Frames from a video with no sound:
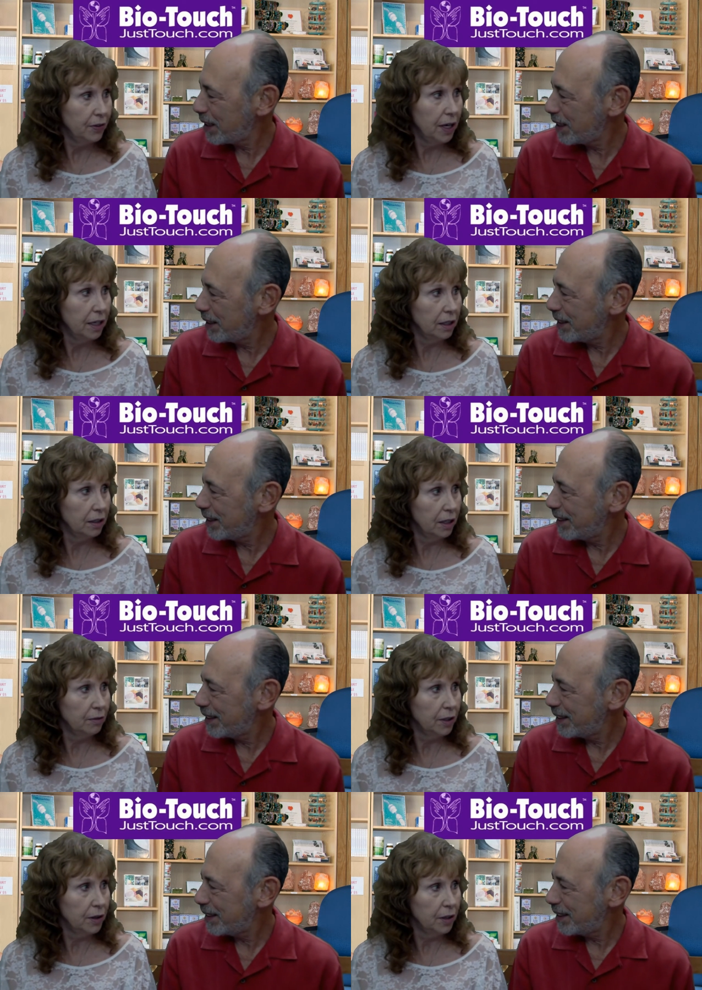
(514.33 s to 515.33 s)
Speaker 1: that a
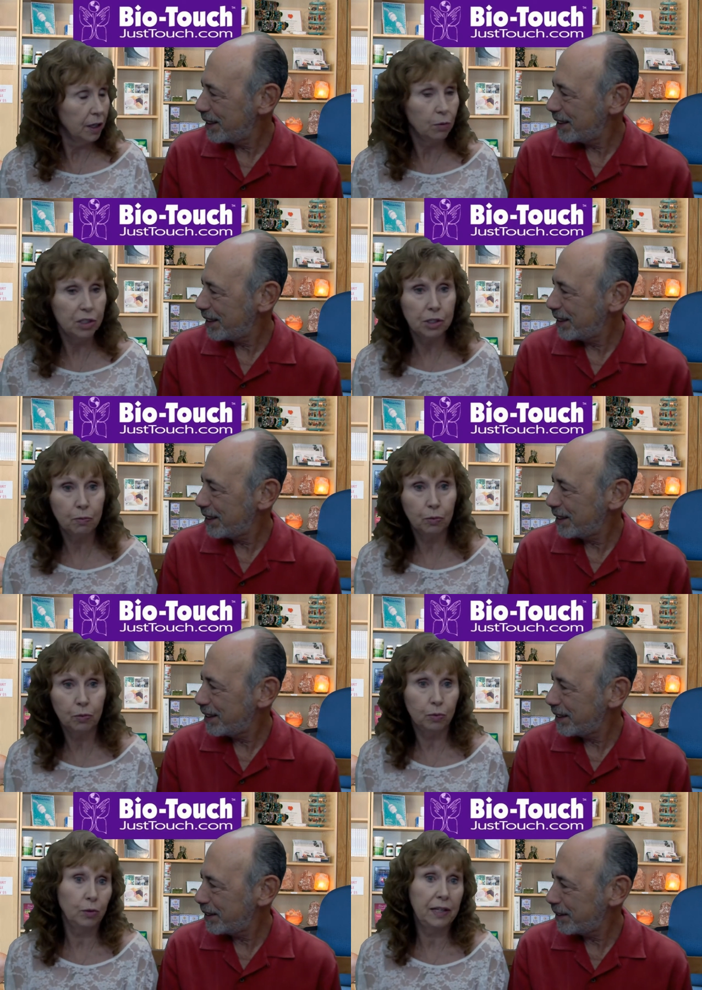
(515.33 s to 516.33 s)
lovely thing? Which
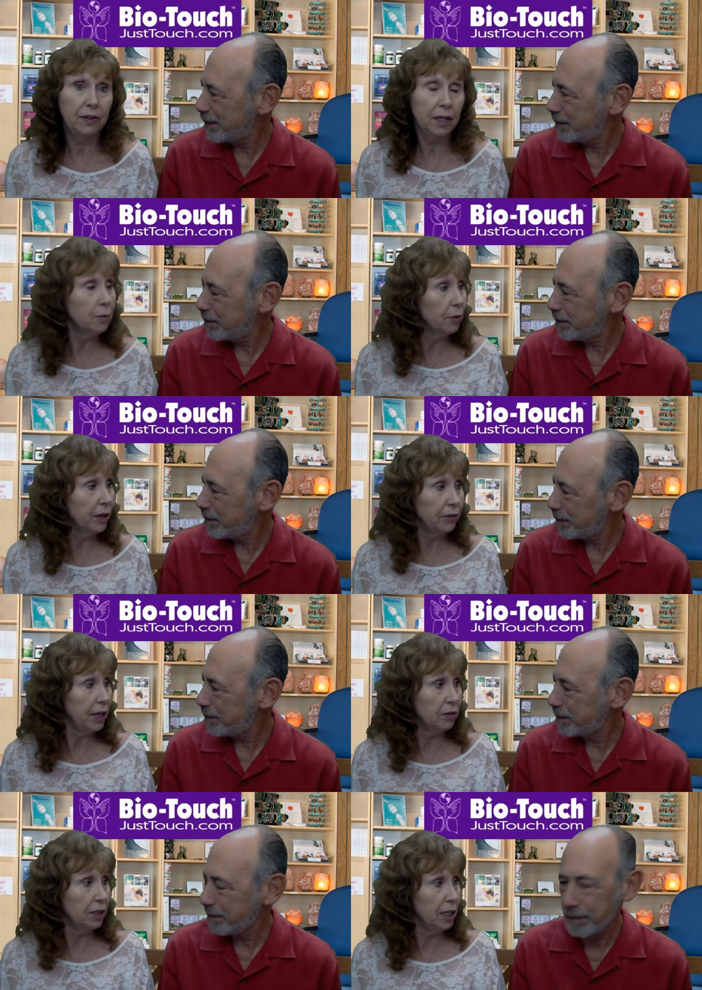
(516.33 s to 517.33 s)
right there breaks
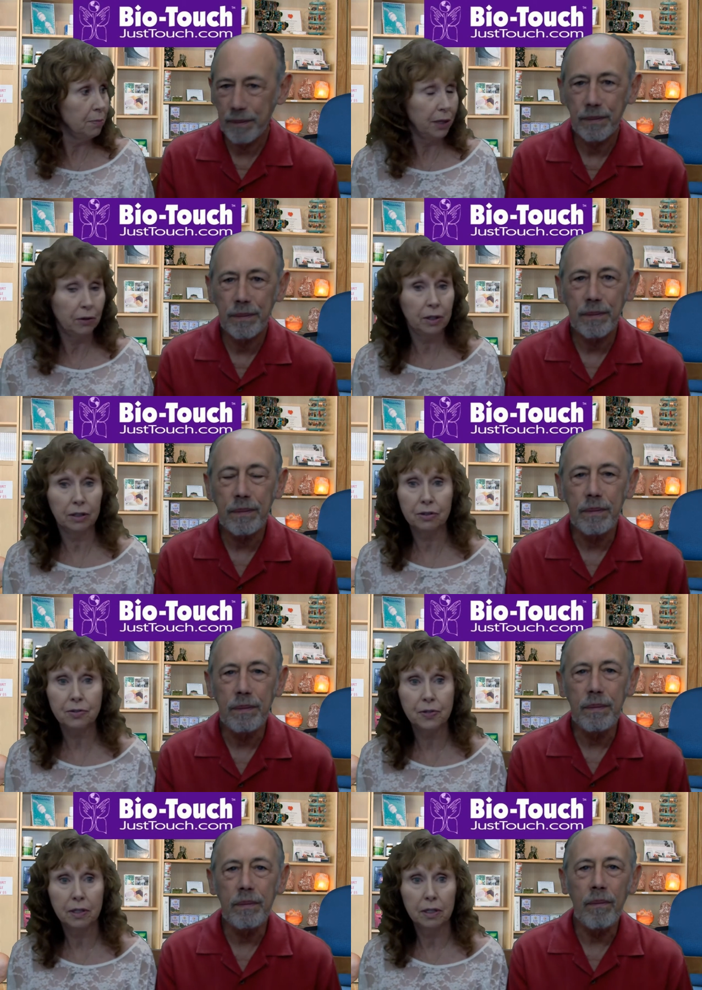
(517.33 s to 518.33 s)
down any
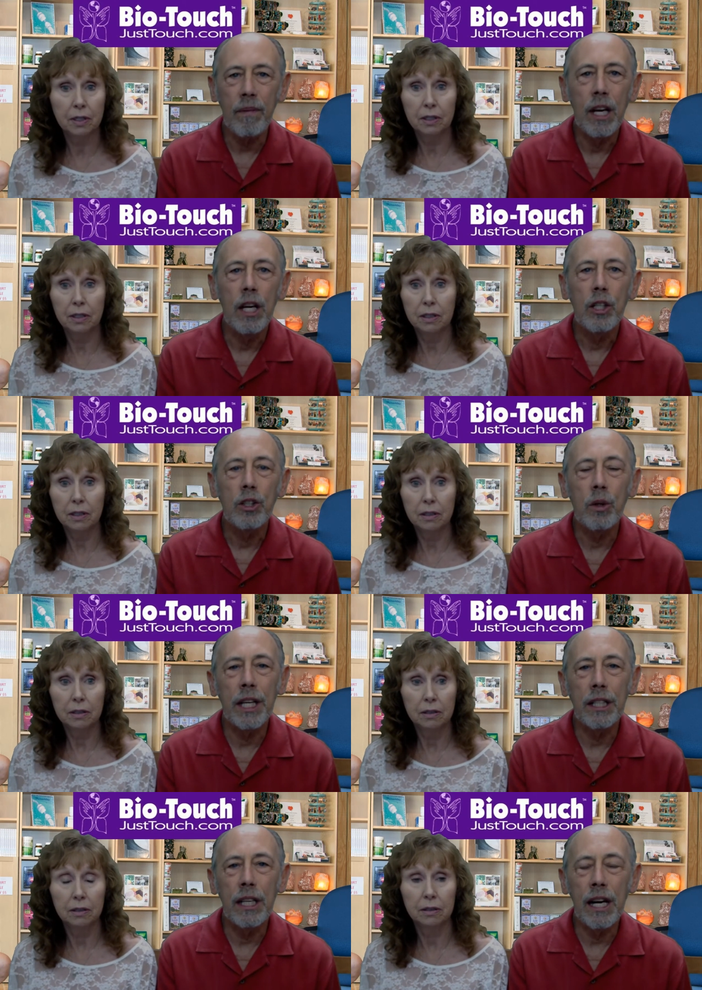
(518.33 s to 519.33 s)
barriers. So it
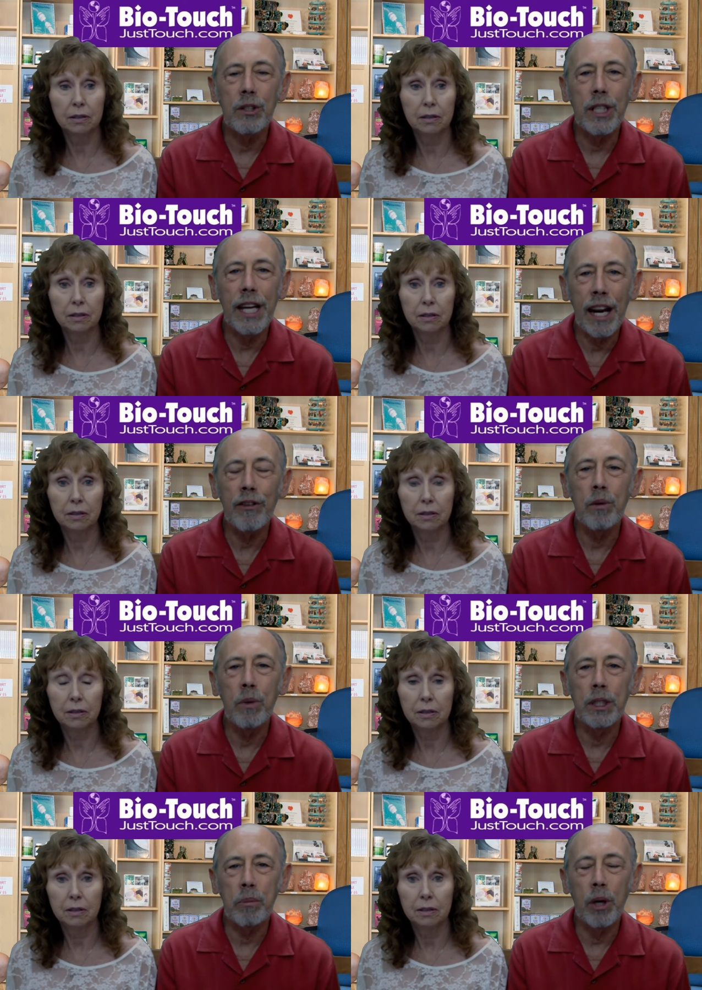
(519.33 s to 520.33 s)
allows
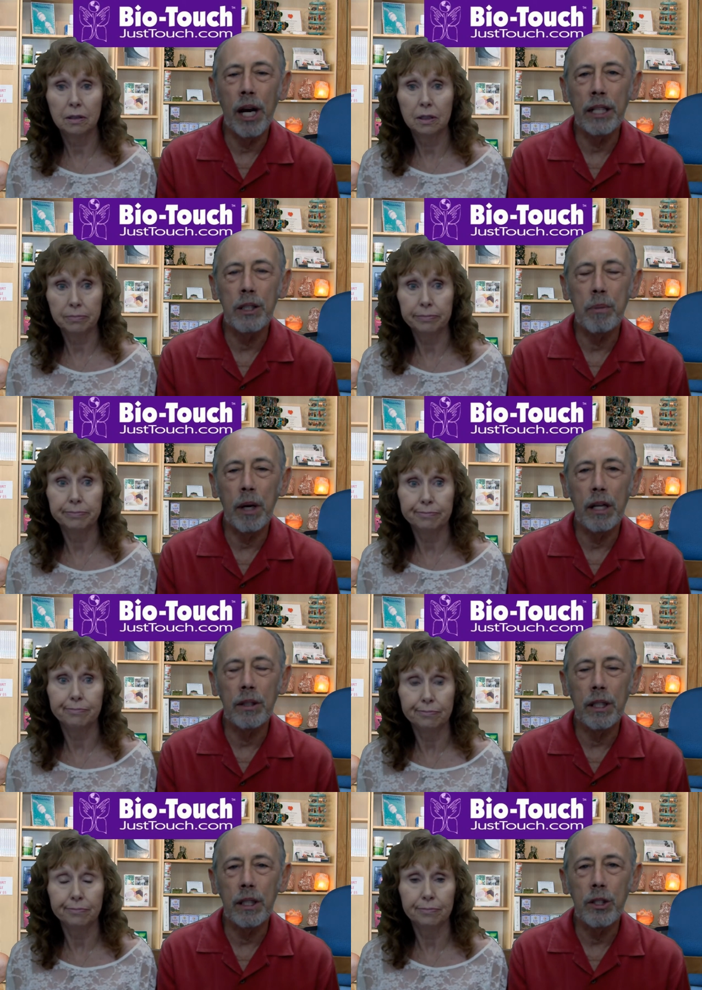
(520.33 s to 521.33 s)
everyone
Speaker 2: to practice
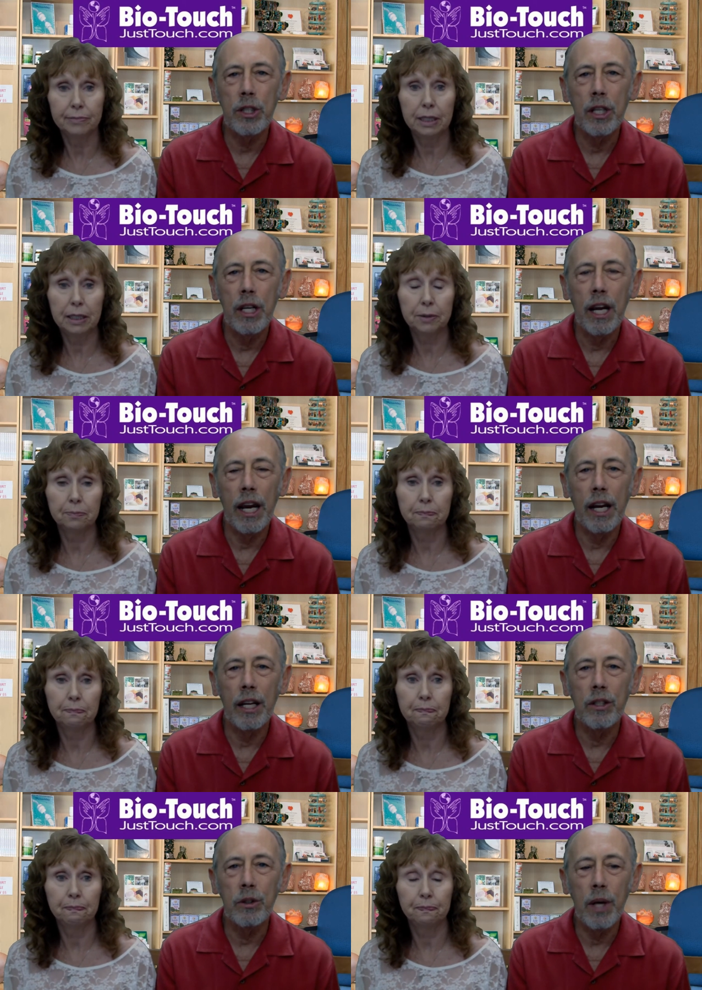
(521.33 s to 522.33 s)
biotouch yeah.
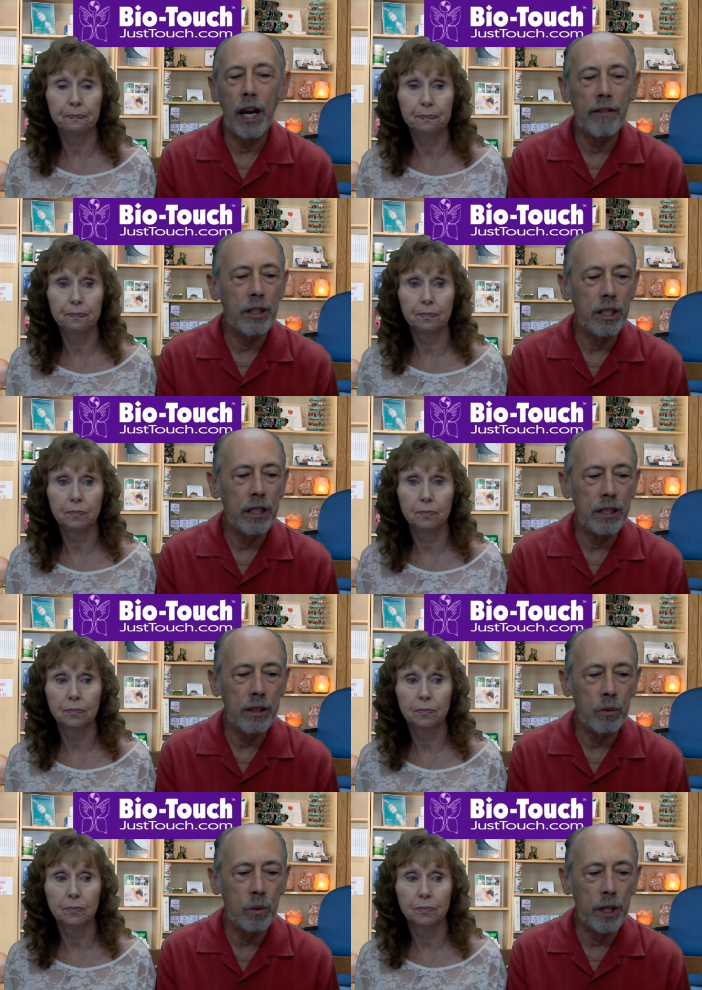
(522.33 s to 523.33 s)
and to have it done
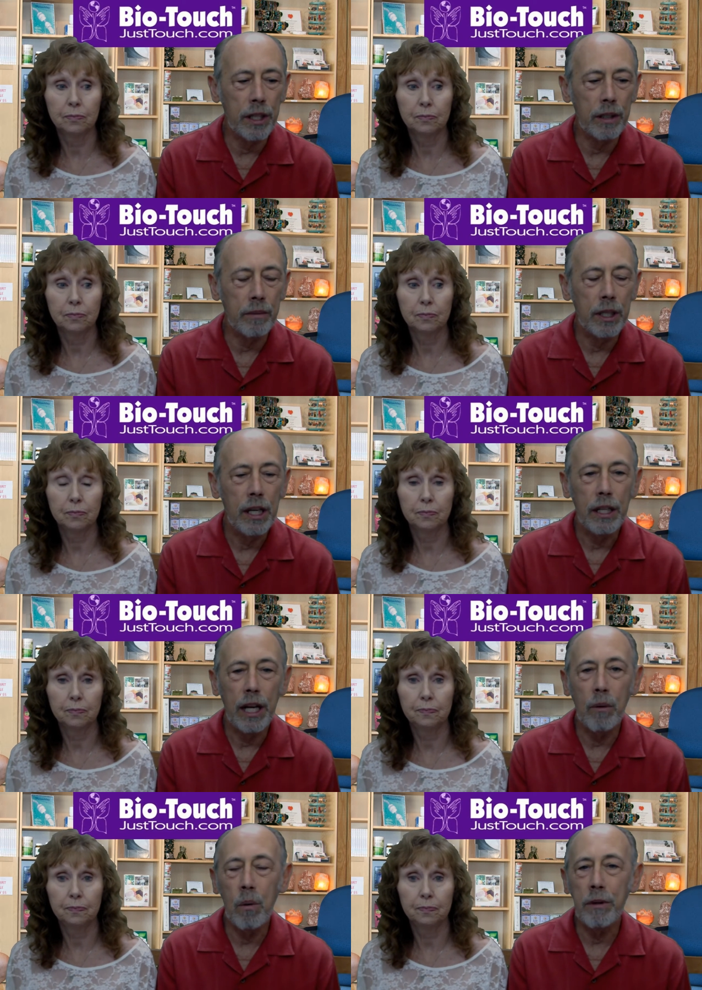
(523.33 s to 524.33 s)
with them. Now,
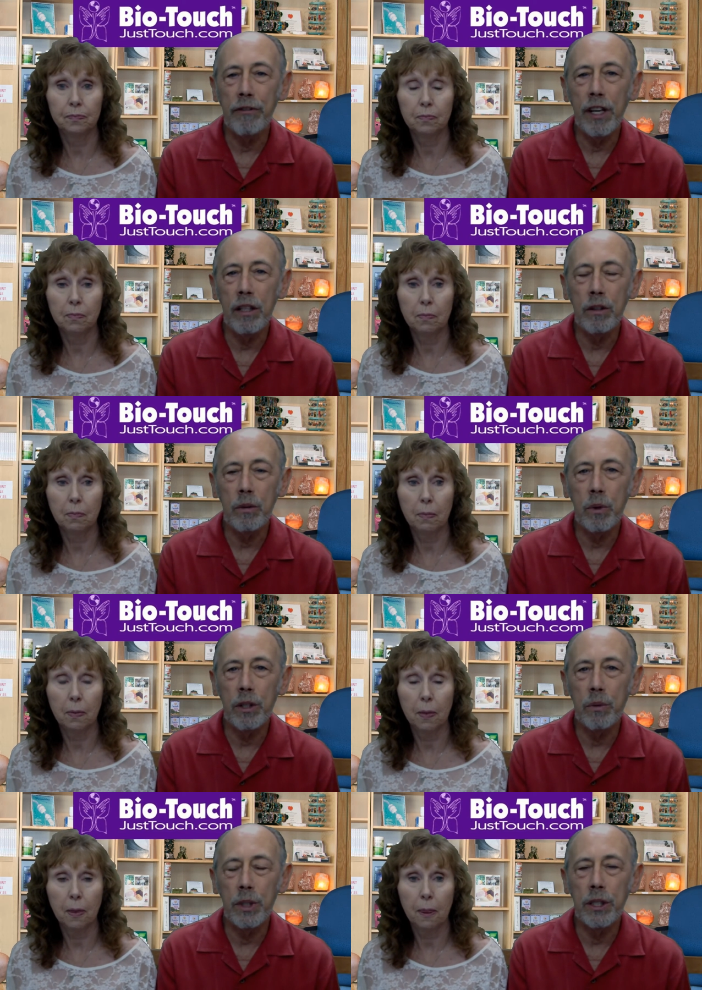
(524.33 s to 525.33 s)
what we found with the
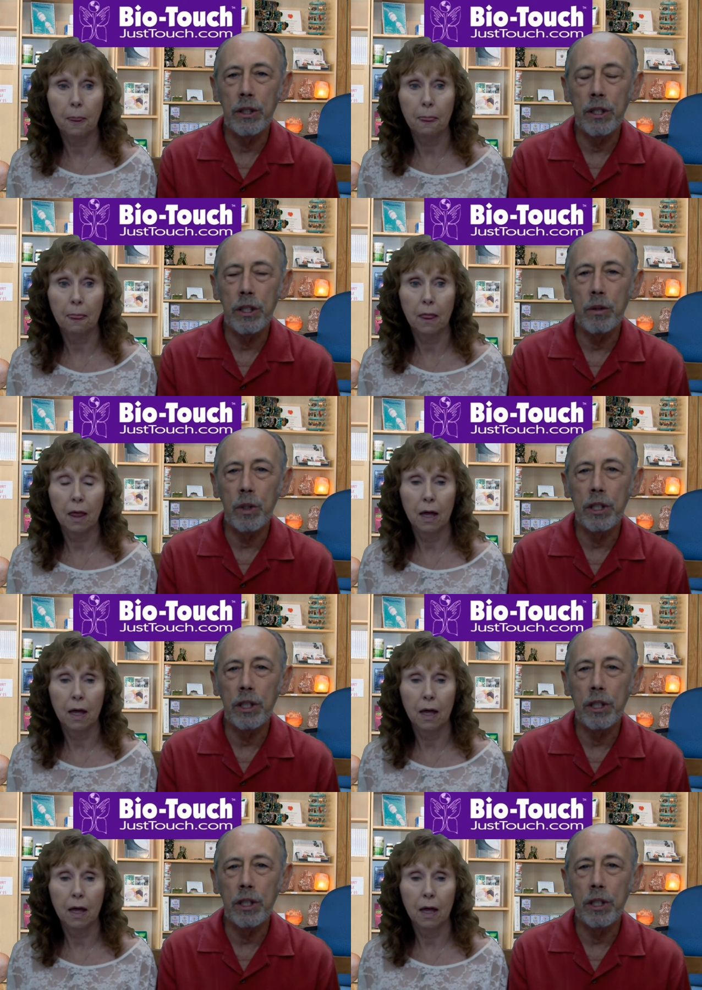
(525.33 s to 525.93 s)
research with